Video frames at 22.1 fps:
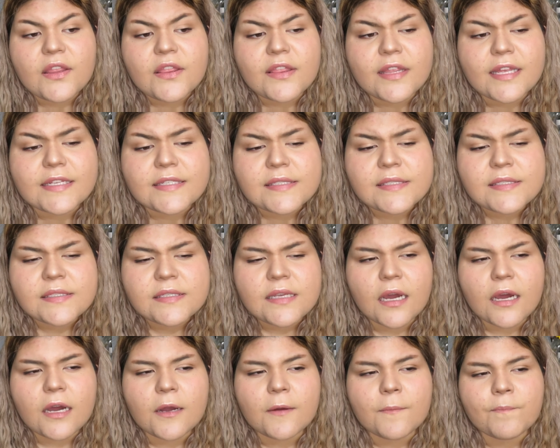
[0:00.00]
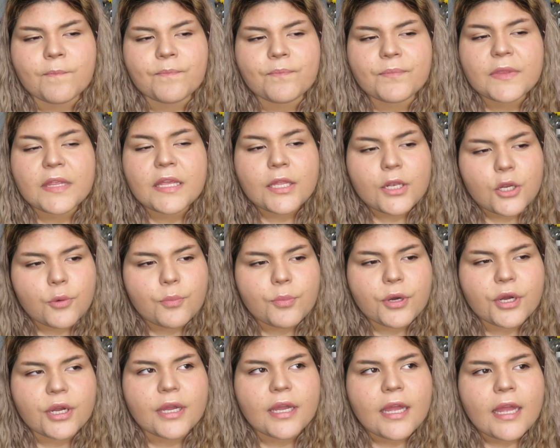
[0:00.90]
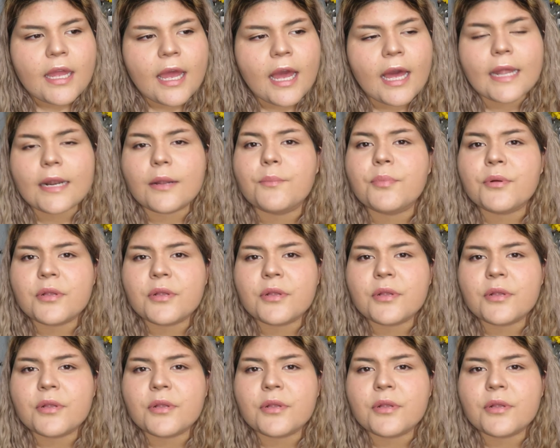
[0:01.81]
this keto book, and I'll